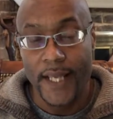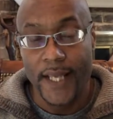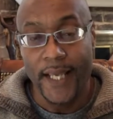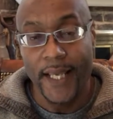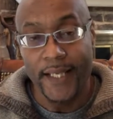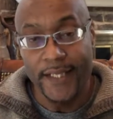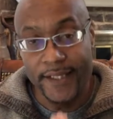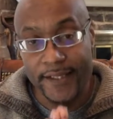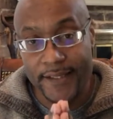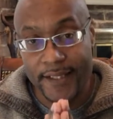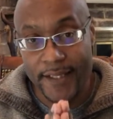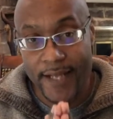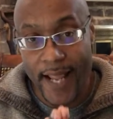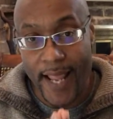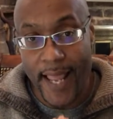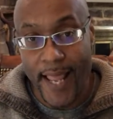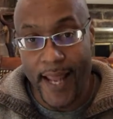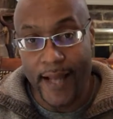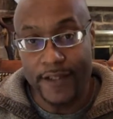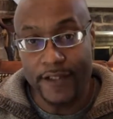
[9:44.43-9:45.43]
It is an
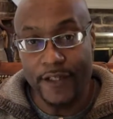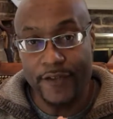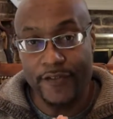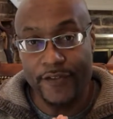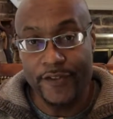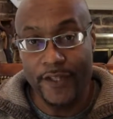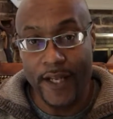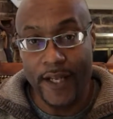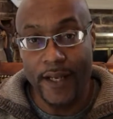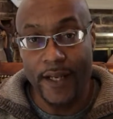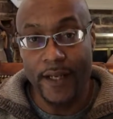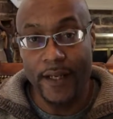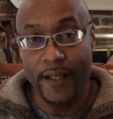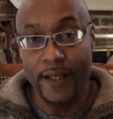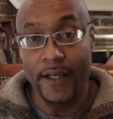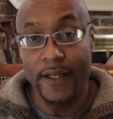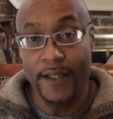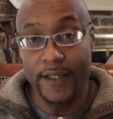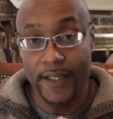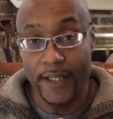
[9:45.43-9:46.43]
act of saying,
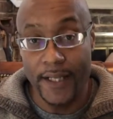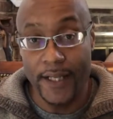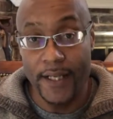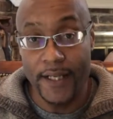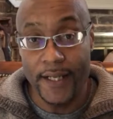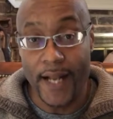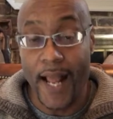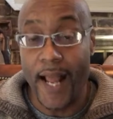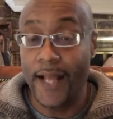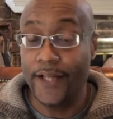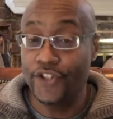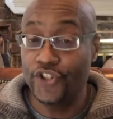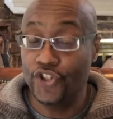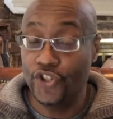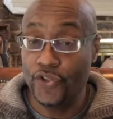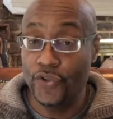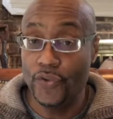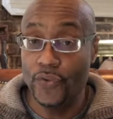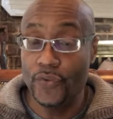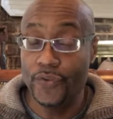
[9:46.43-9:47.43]
again, I
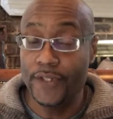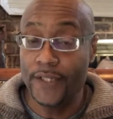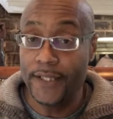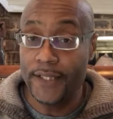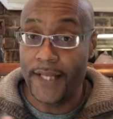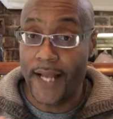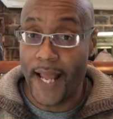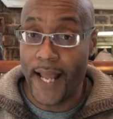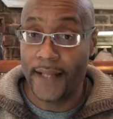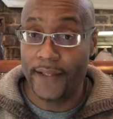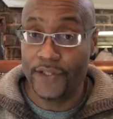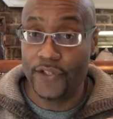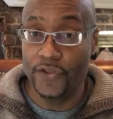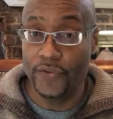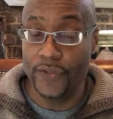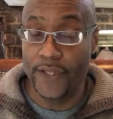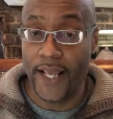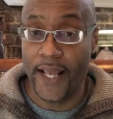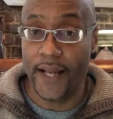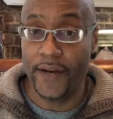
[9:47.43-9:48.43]
choose not to
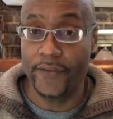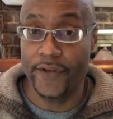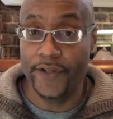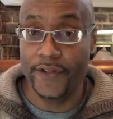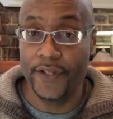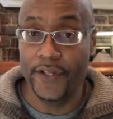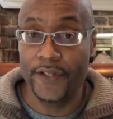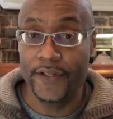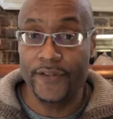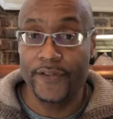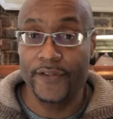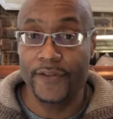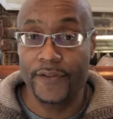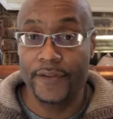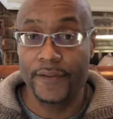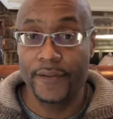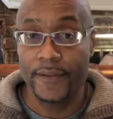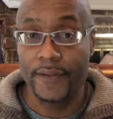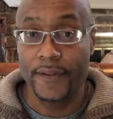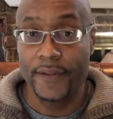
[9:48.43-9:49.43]
carry this.
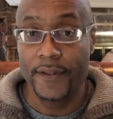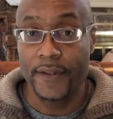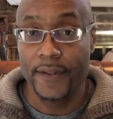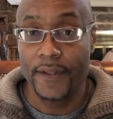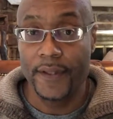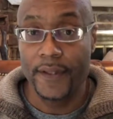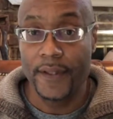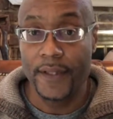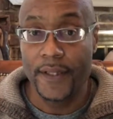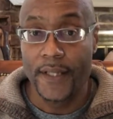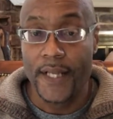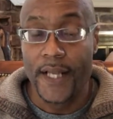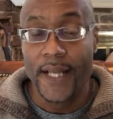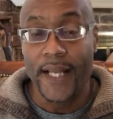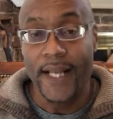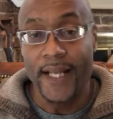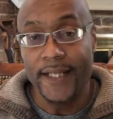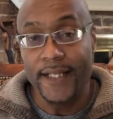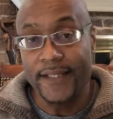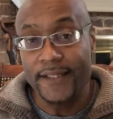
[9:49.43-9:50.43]

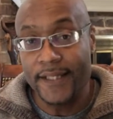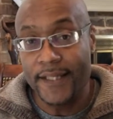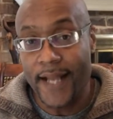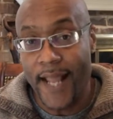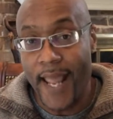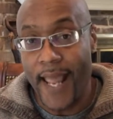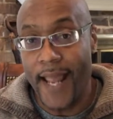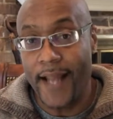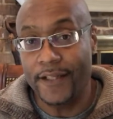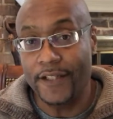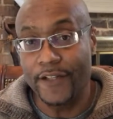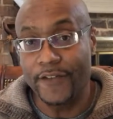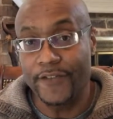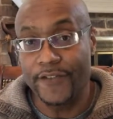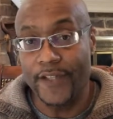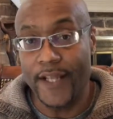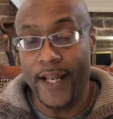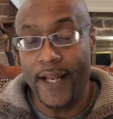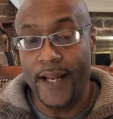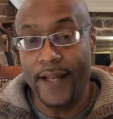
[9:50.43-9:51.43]
It is an act of
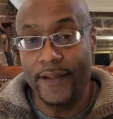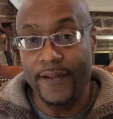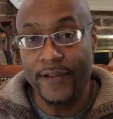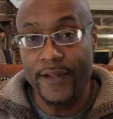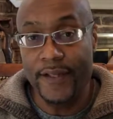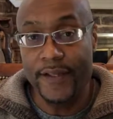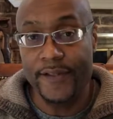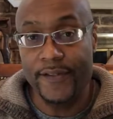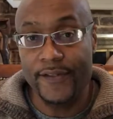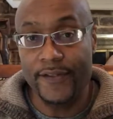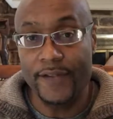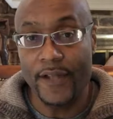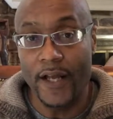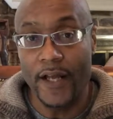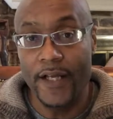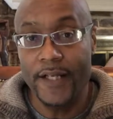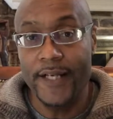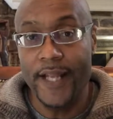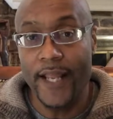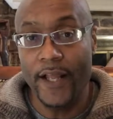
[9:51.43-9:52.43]
saying this
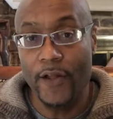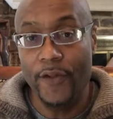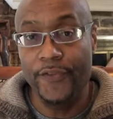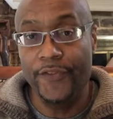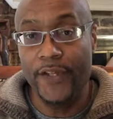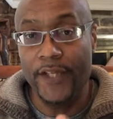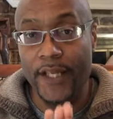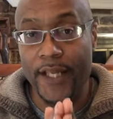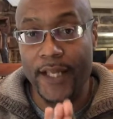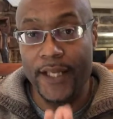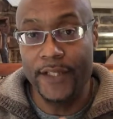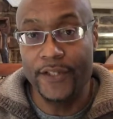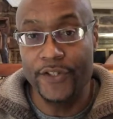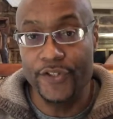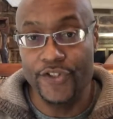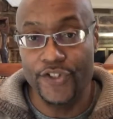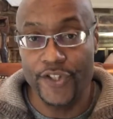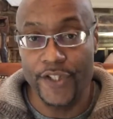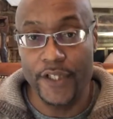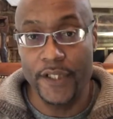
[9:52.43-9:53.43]
unhealthy
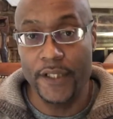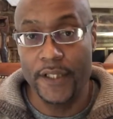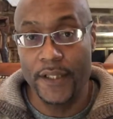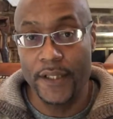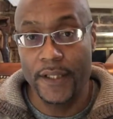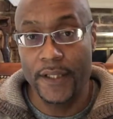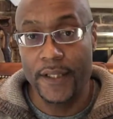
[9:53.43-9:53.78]
energy,